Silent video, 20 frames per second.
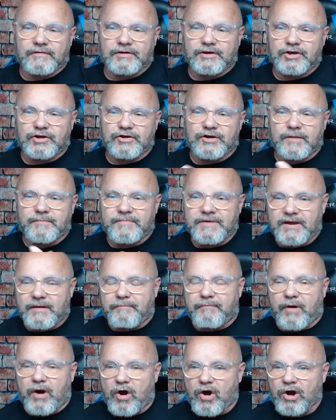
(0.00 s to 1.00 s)
you can be a
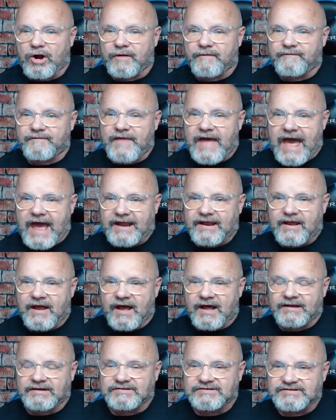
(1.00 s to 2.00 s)
part of that
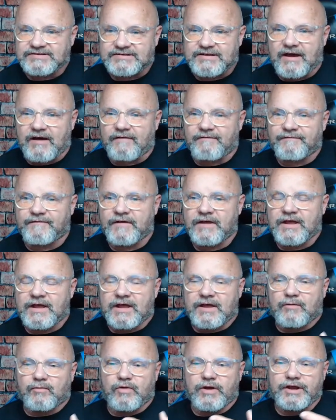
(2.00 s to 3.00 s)
kind of stuff
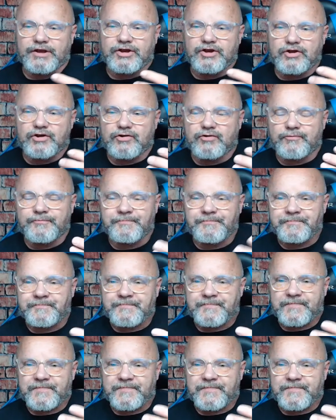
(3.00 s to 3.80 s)
when you